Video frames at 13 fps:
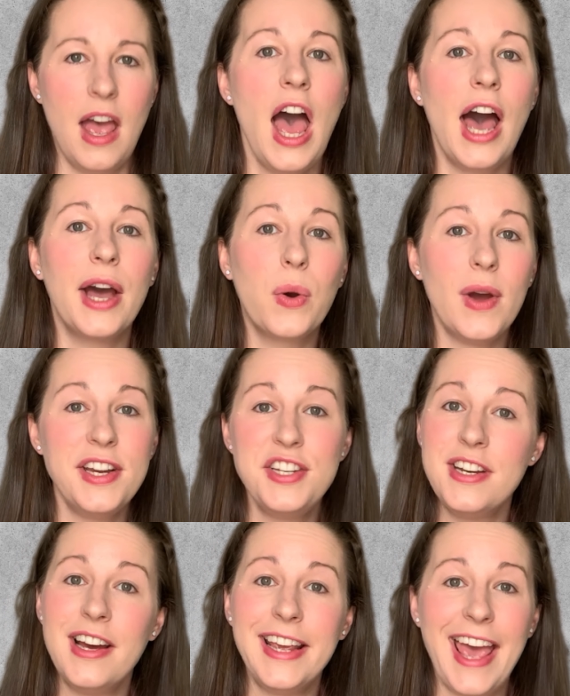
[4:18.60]
A question
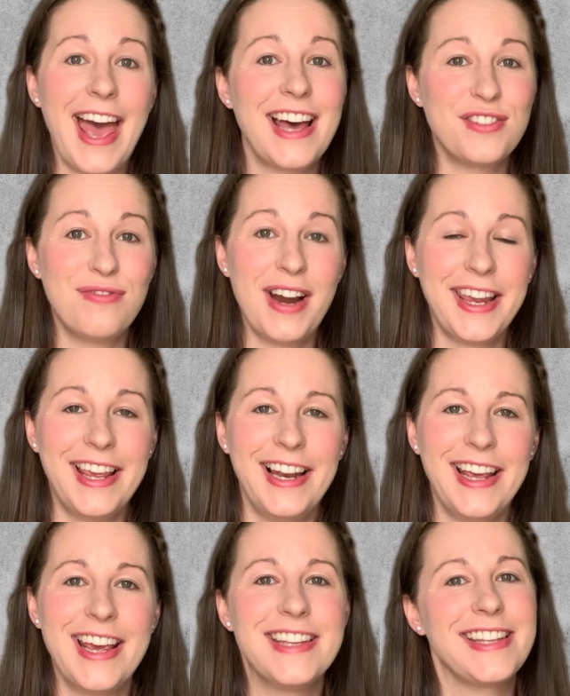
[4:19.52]
I get asked regularly
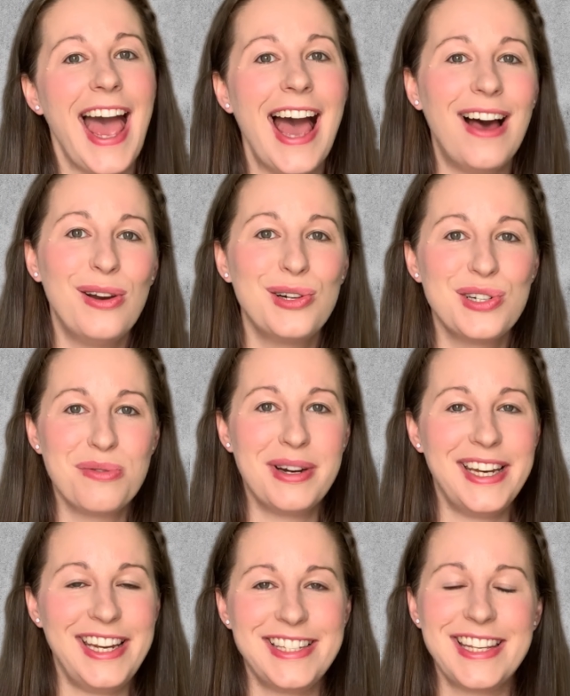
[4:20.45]
is, how long do I
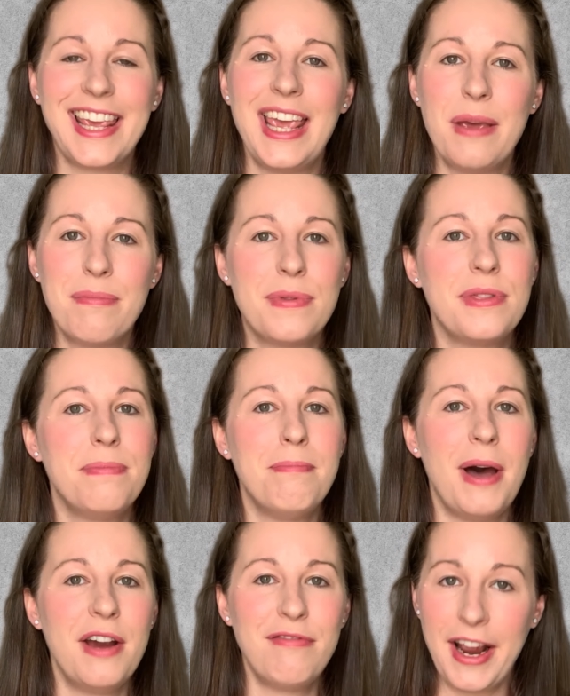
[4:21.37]
need to keep
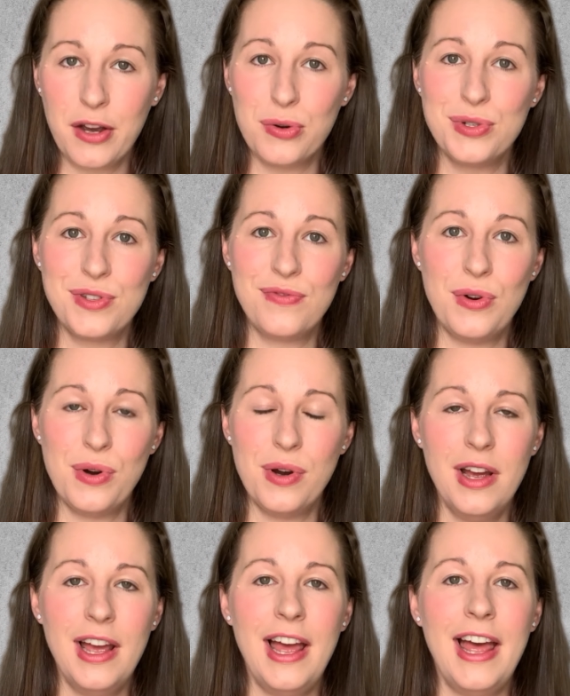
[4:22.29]
my records for?
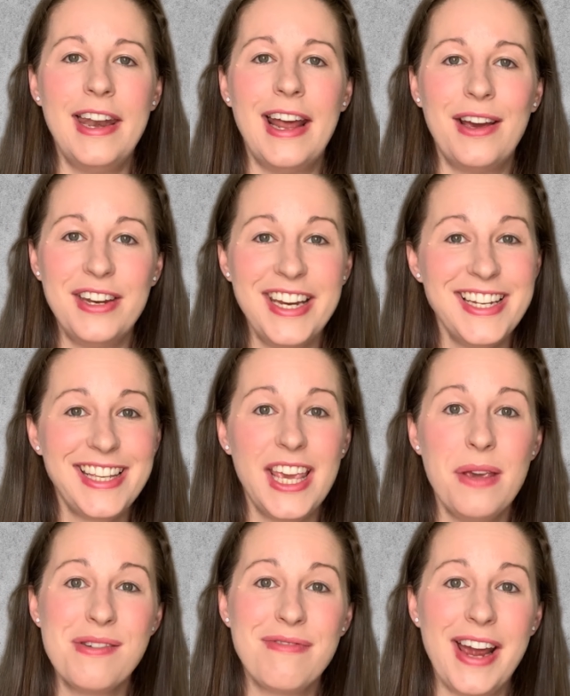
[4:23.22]
Now, you need to keep
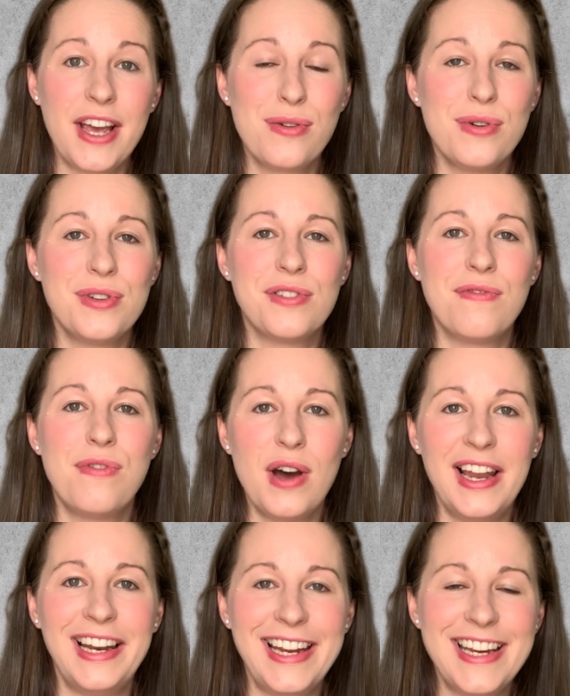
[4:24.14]
your records for
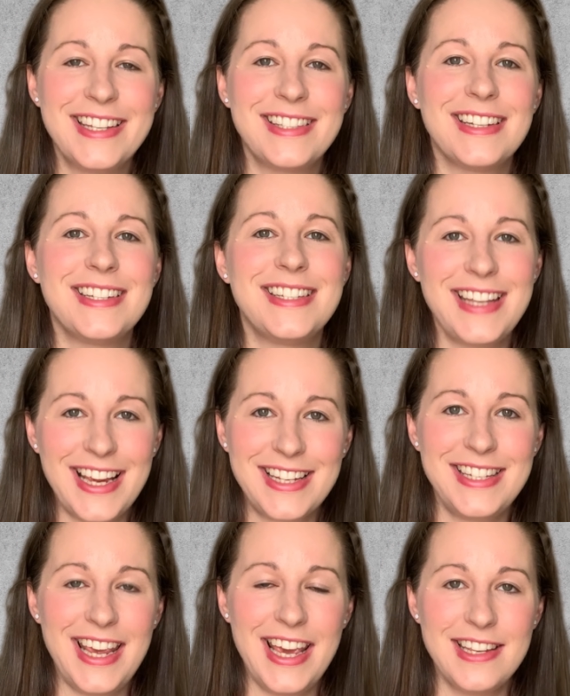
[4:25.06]
at least 6
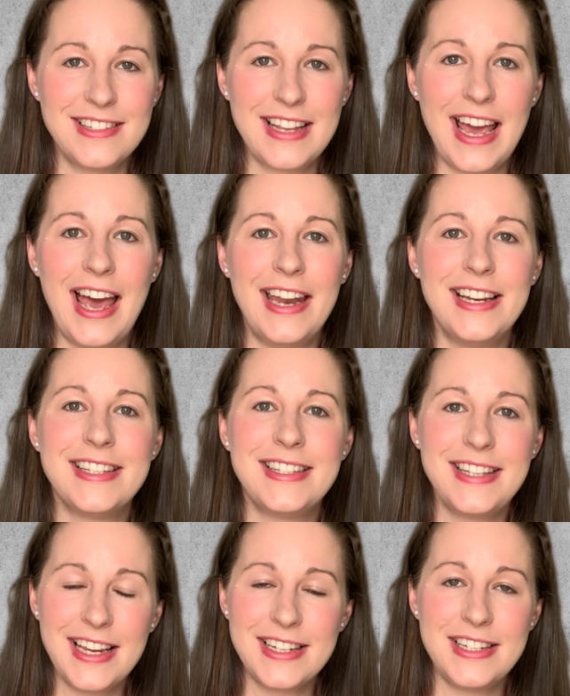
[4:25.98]
years, and it's
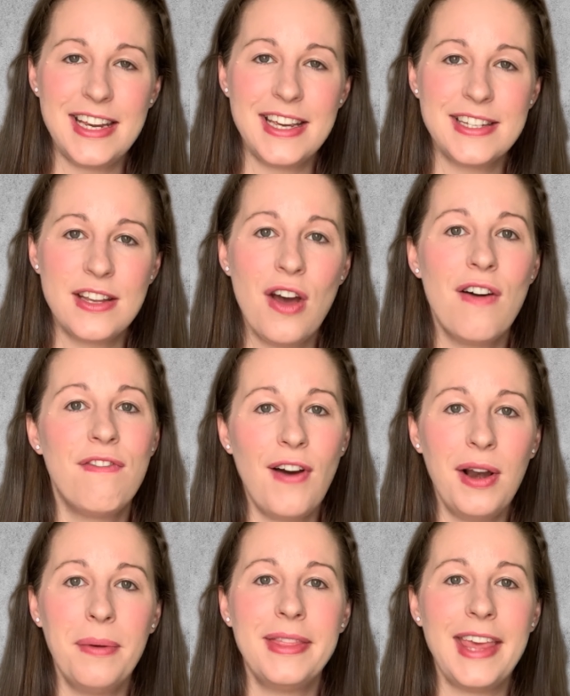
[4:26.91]
6 years
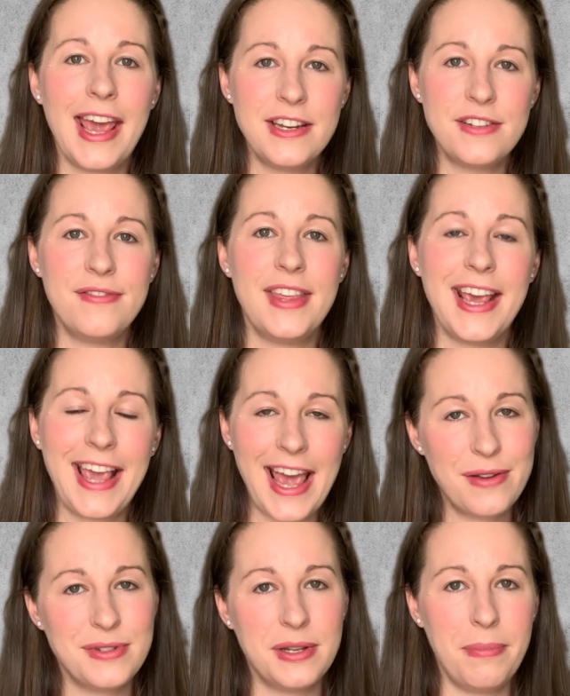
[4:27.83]
following the end of the
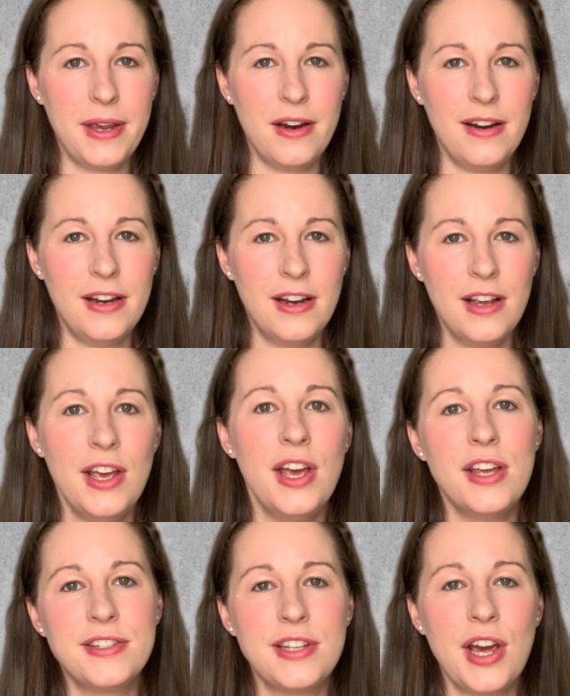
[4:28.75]
accounting period.
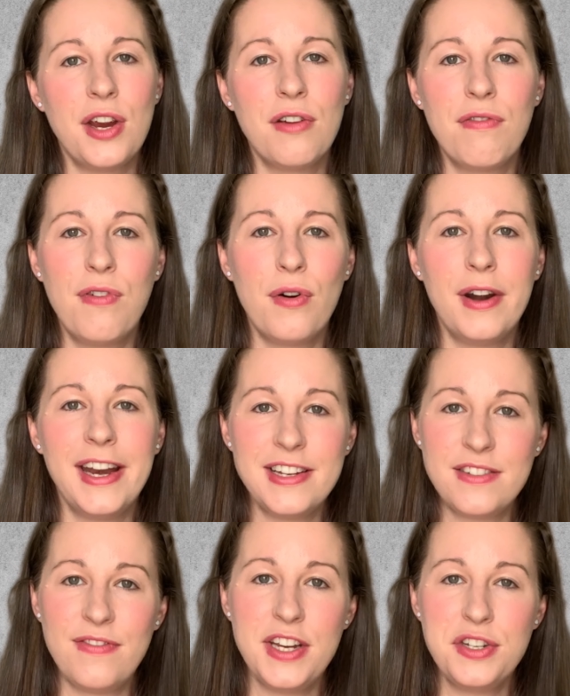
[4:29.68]
So for an
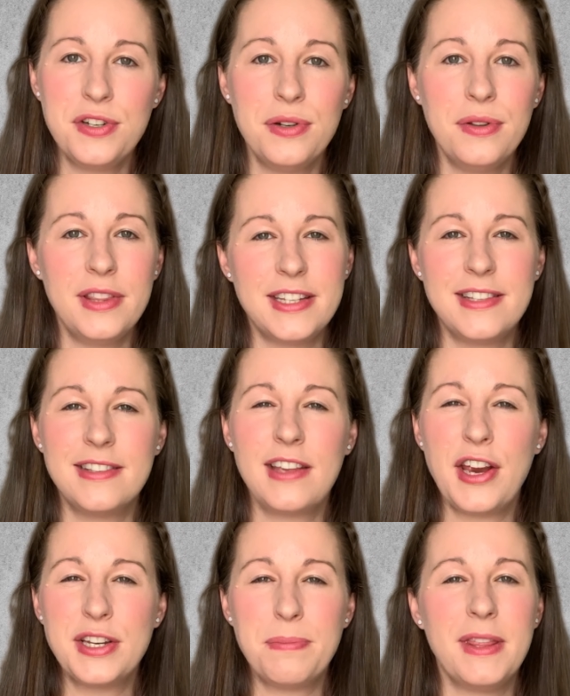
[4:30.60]
individual, this is
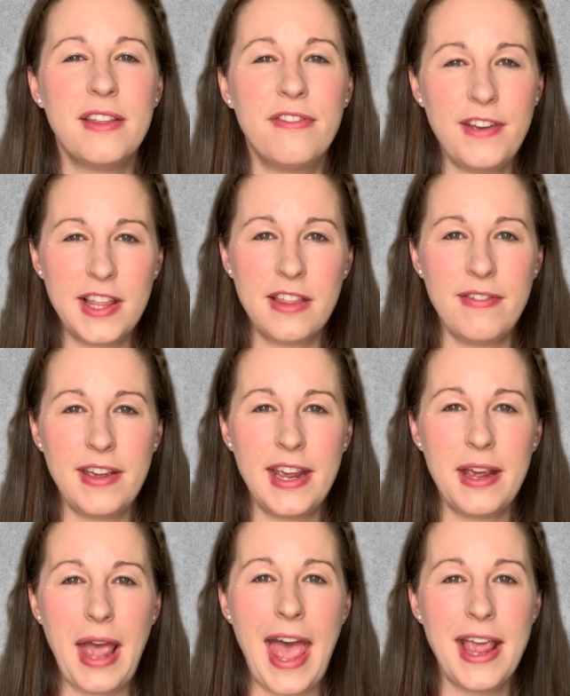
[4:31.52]
going to be the 5th of
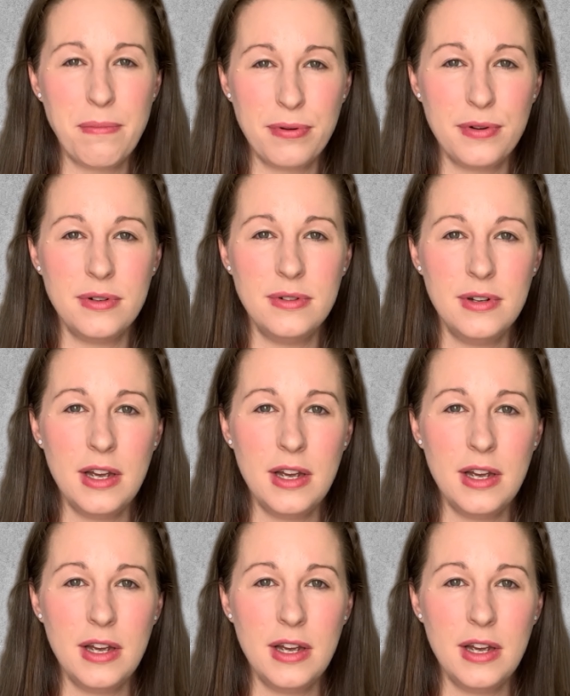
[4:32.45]
April